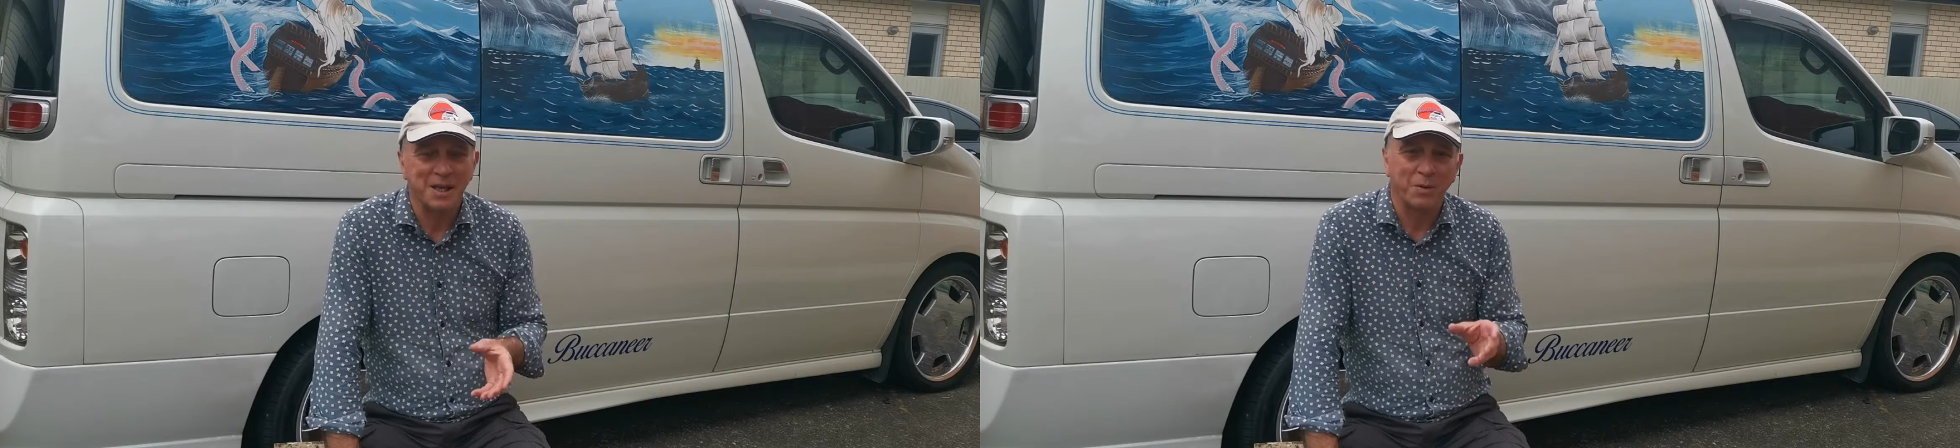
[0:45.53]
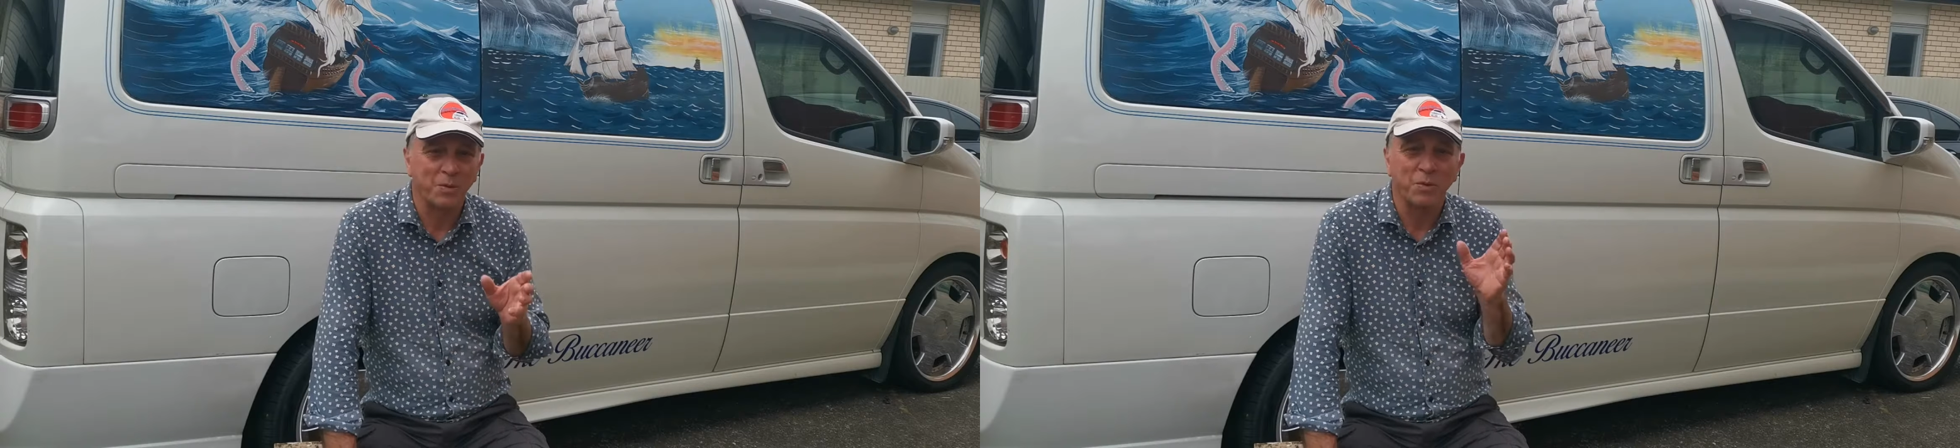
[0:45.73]

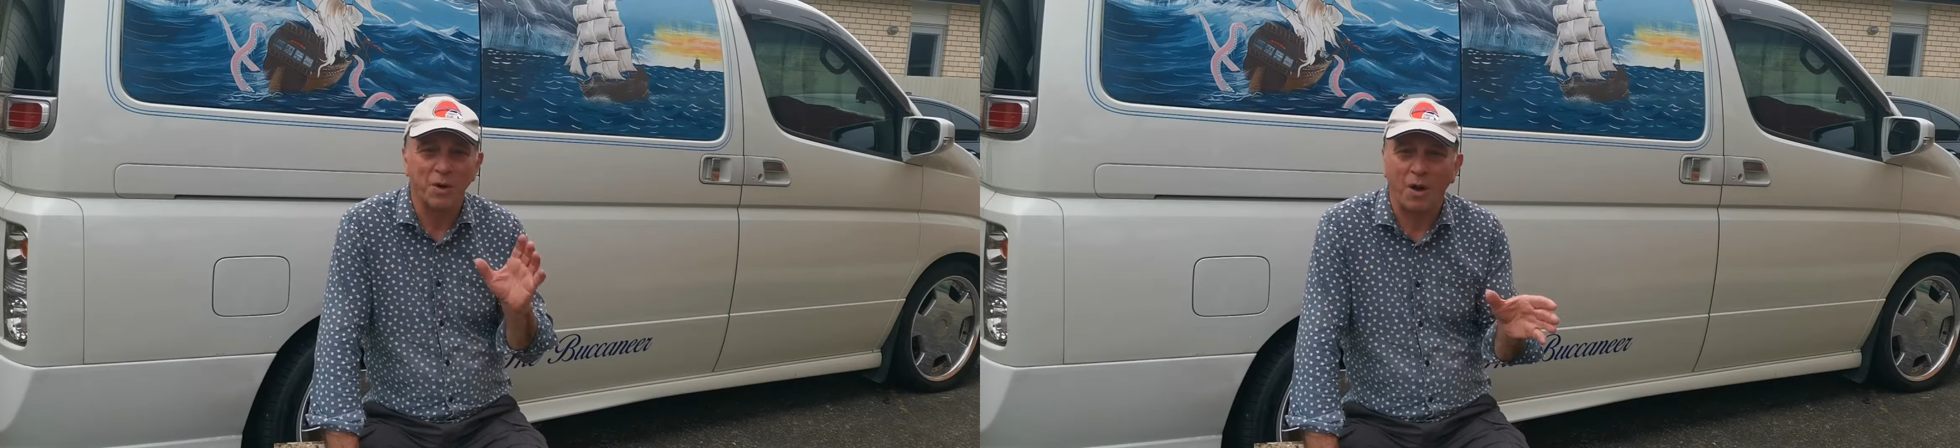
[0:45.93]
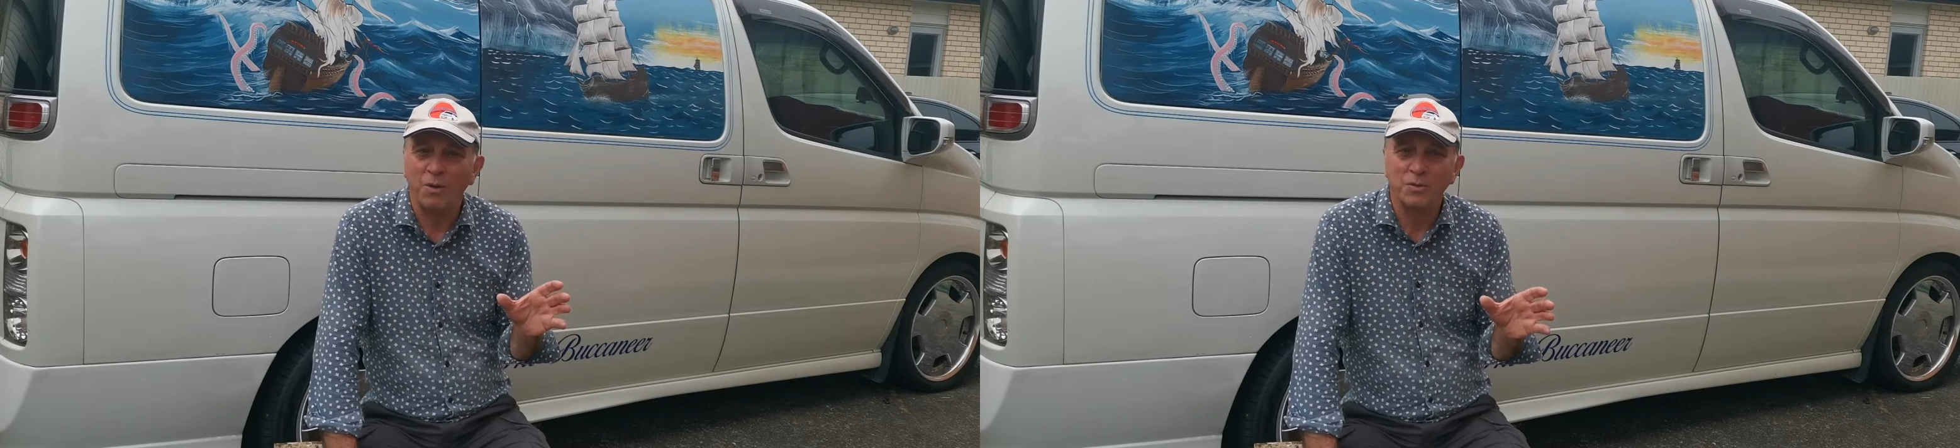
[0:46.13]
They were
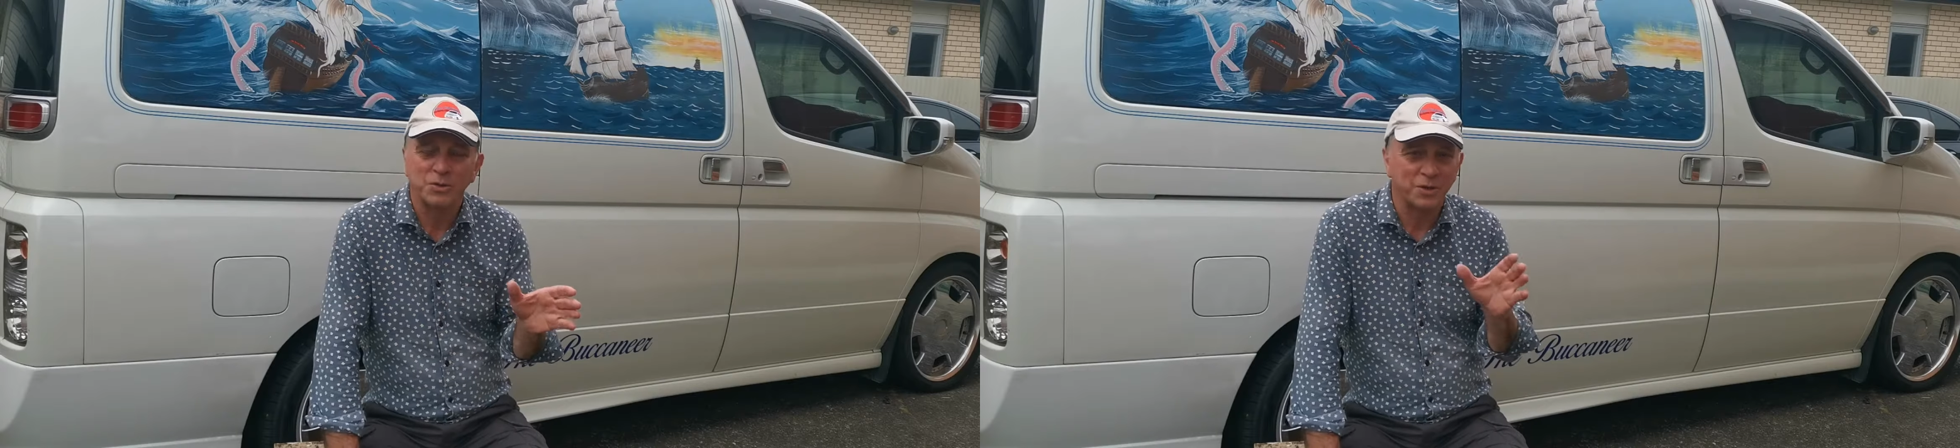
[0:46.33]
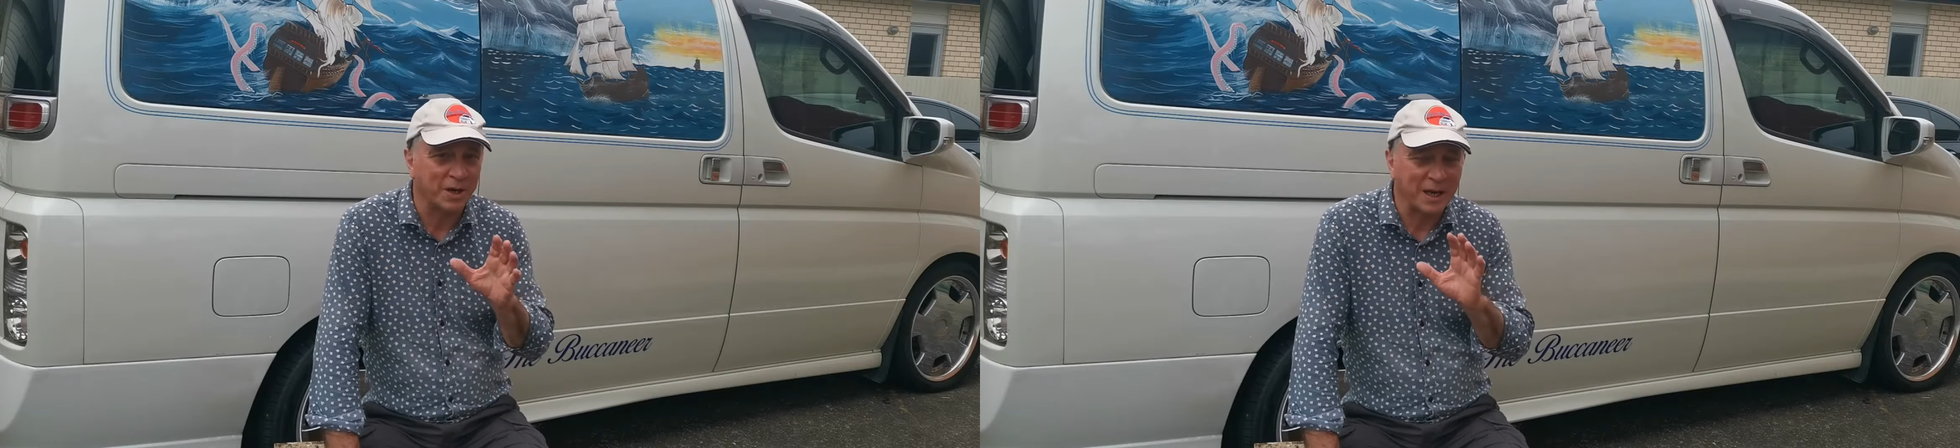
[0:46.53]
all old
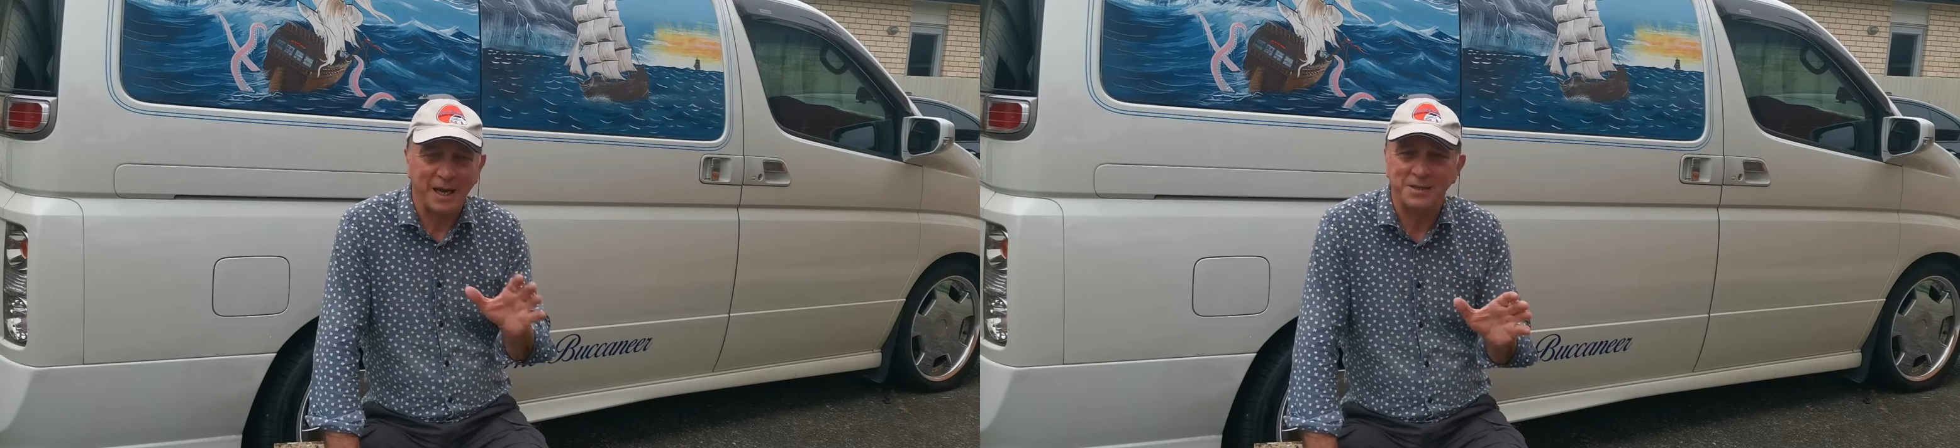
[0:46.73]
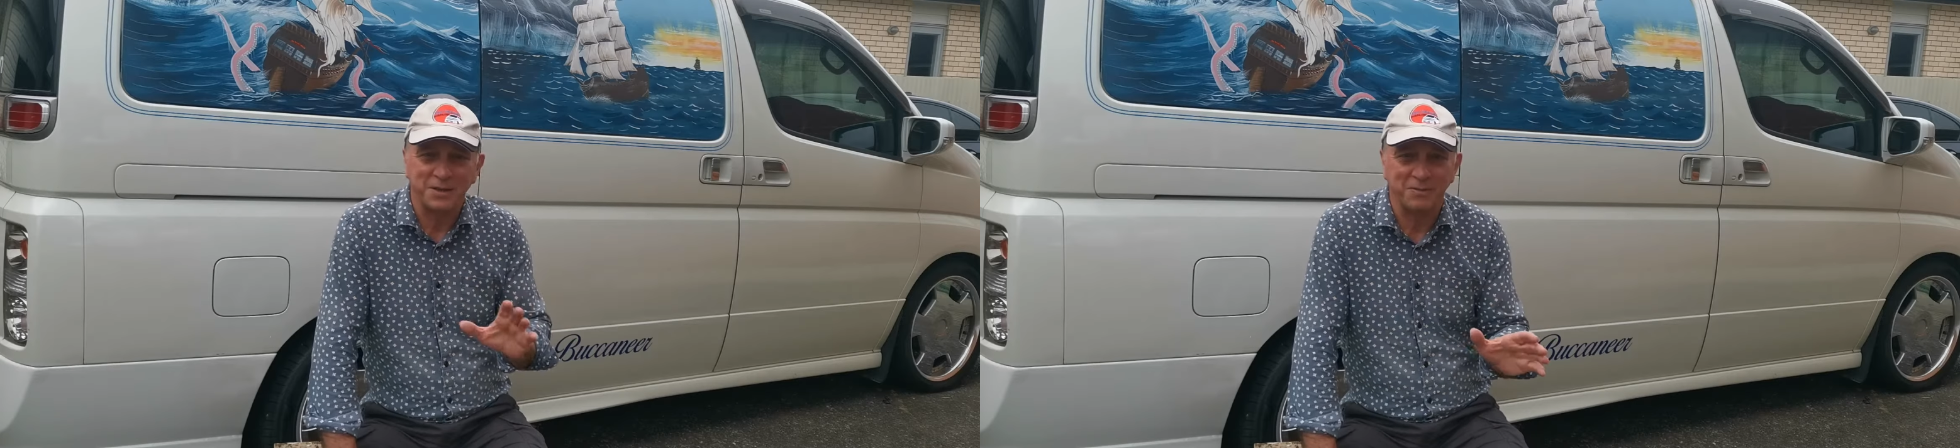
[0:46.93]
sort of
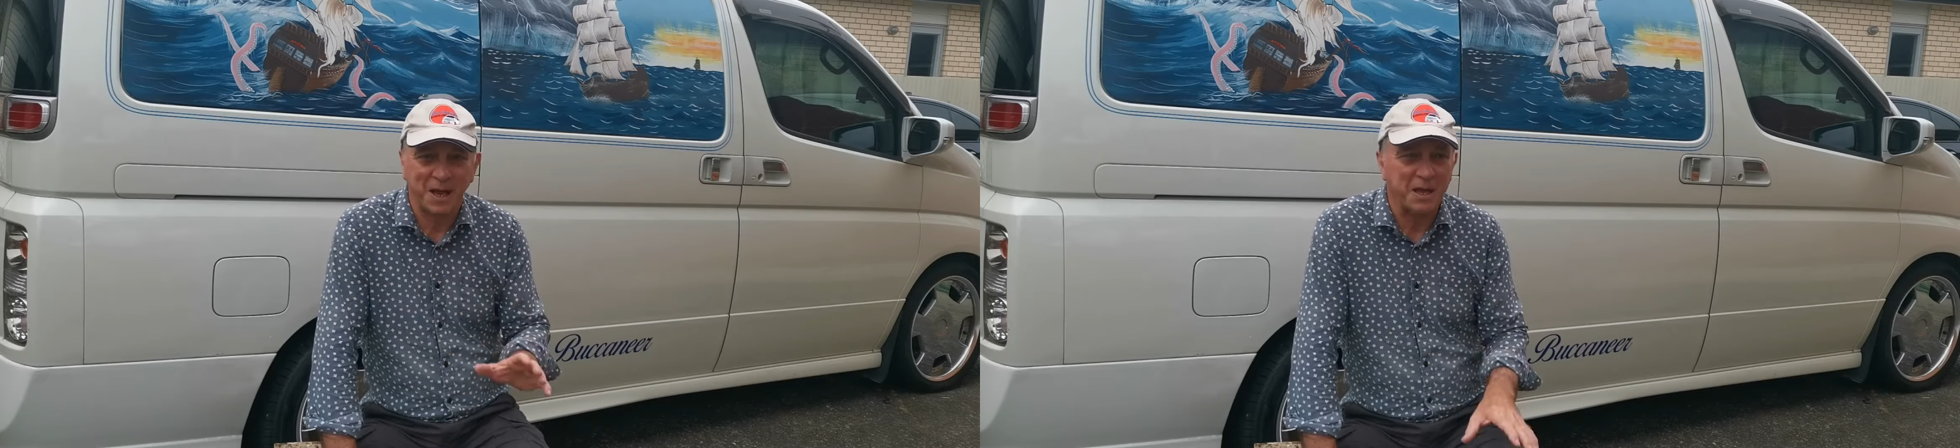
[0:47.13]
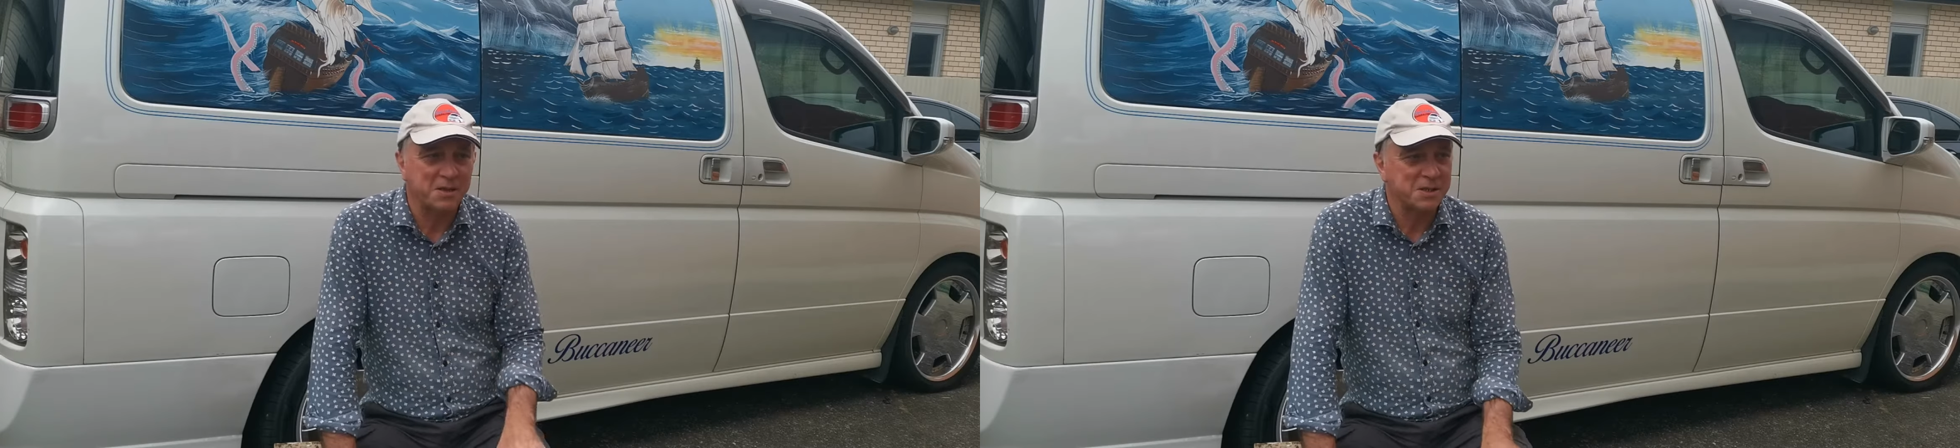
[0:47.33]
classic
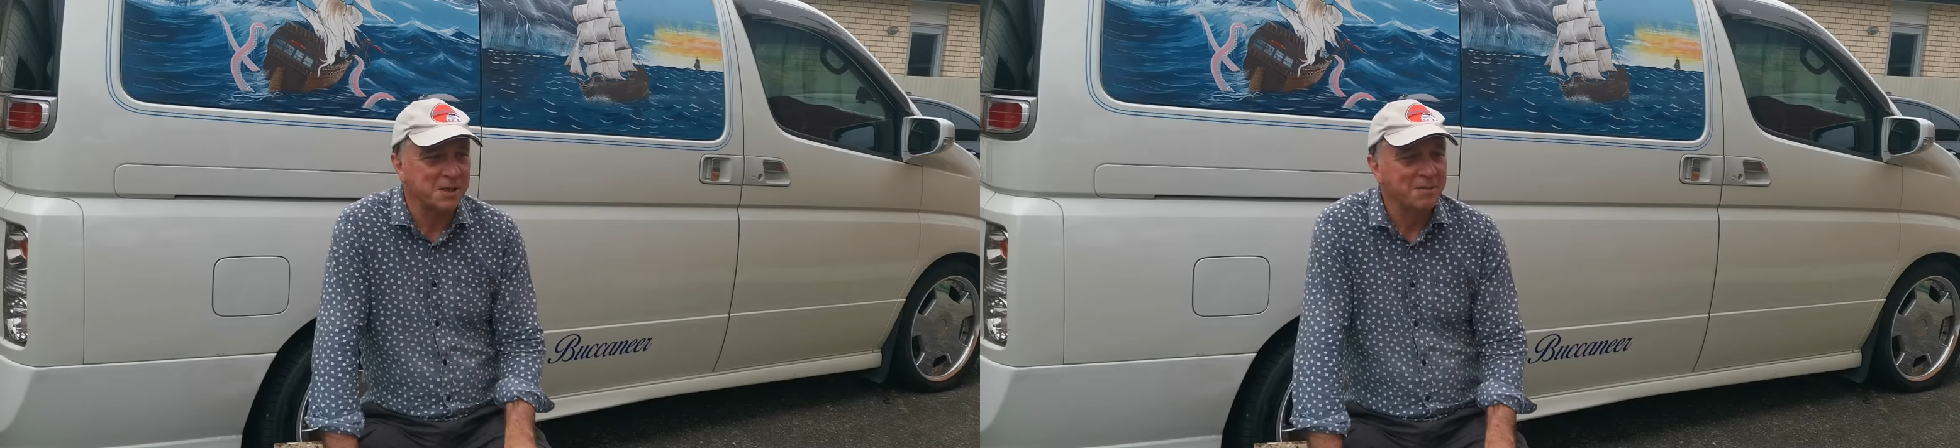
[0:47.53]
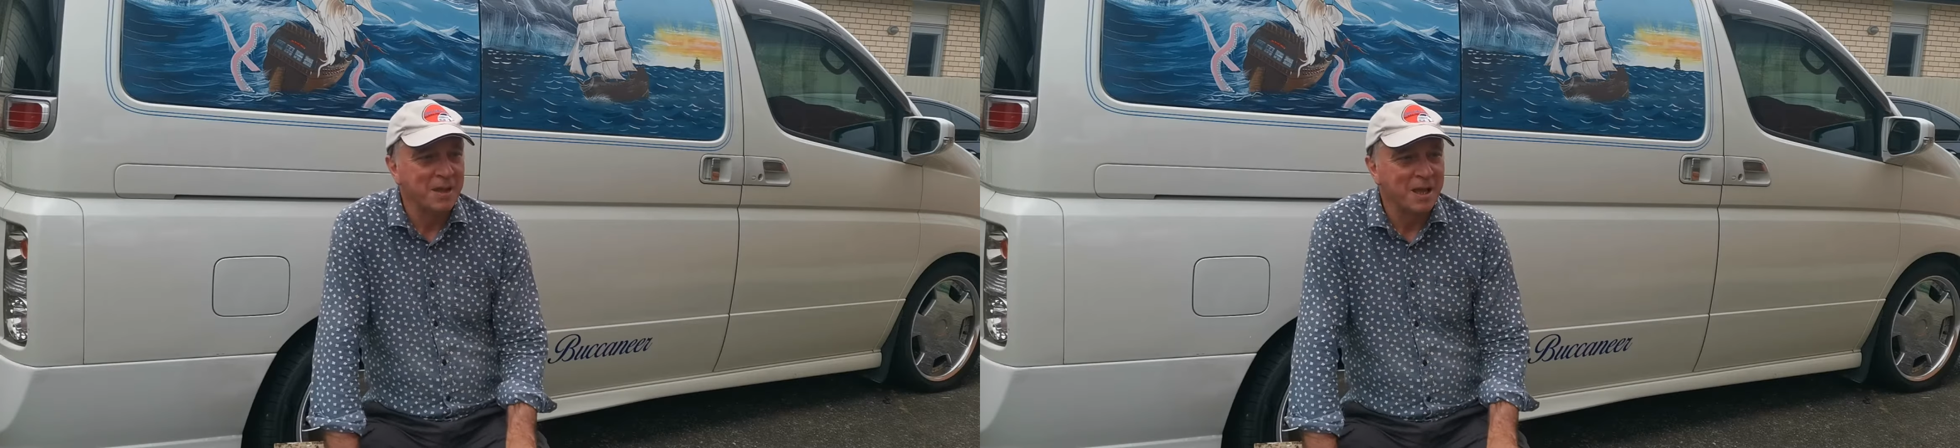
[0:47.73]
vans.